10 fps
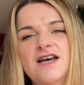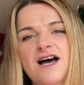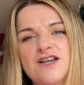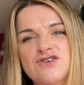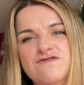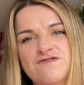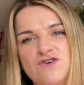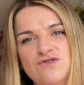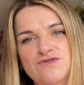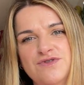and you
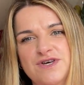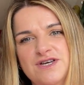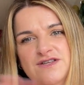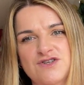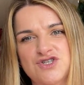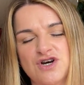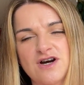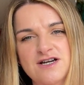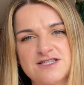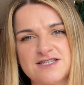follow the
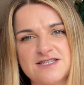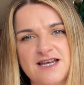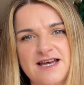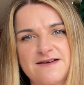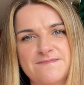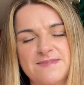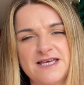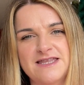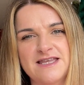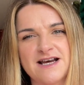charts
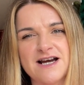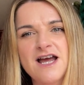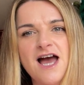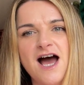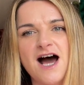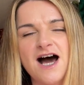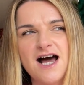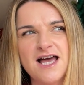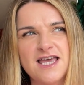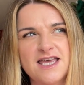in there.
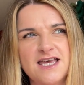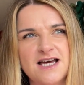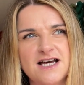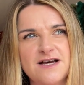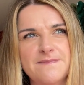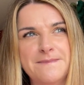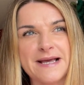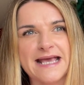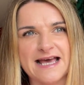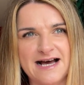I
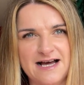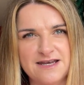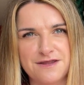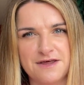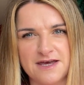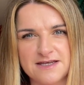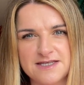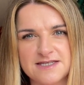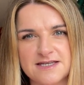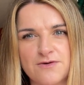began
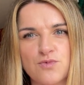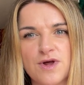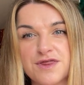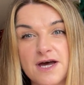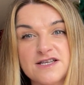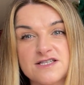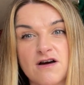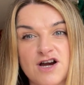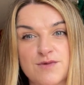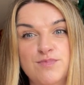this with a
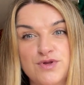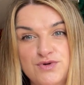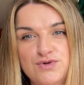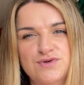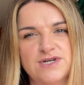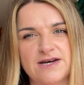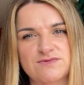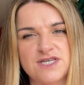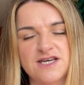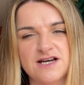dark blue
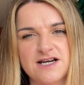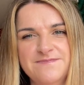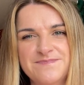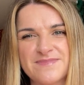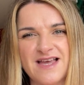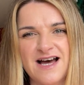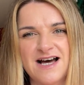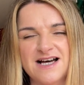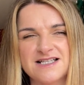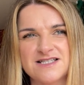round here,
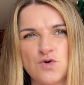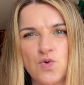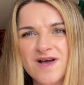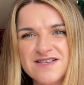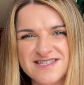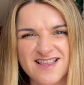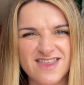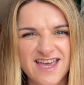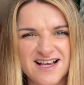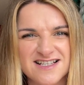and whilst I
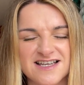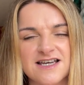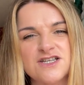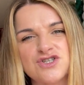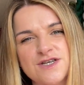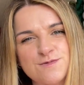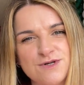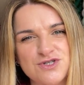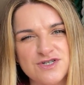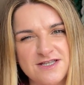liked it, it just
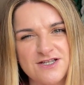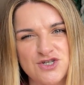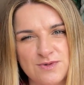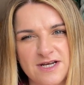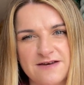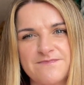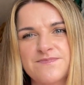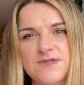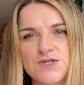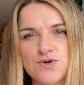wasn't really doing it.
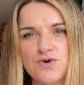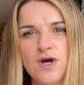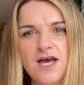So